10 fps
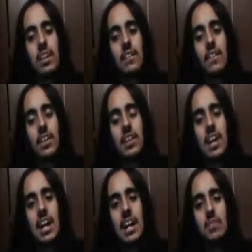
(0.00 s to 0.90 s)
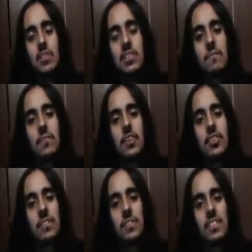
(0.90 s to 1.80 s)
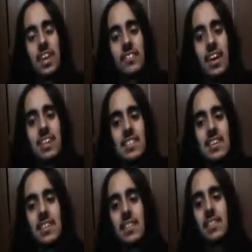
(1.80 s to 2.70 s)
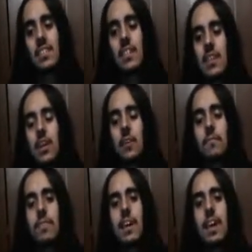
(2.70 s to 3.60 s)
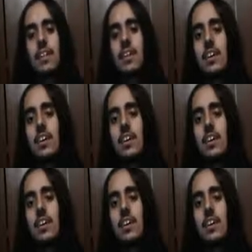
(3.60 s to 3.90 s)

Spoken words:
one guy was confused of the same identity of that